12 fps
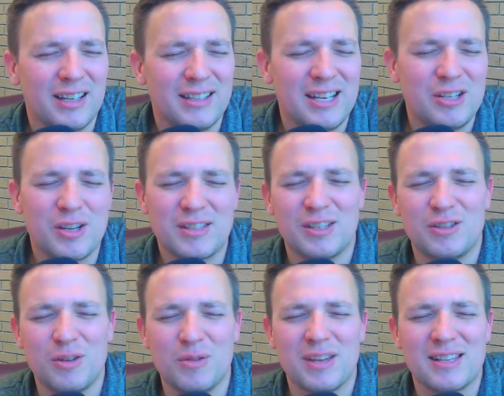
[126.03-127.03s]
Teach us to
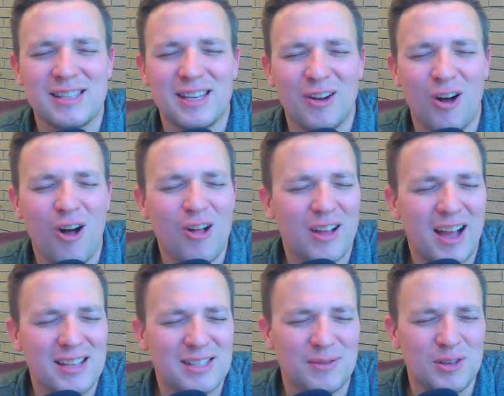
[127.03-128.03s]
do this in all
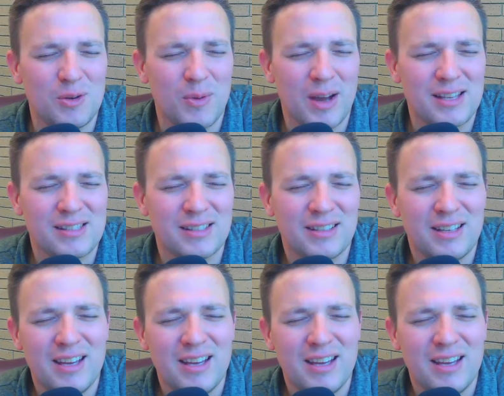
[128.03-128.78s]
kinds of new ways,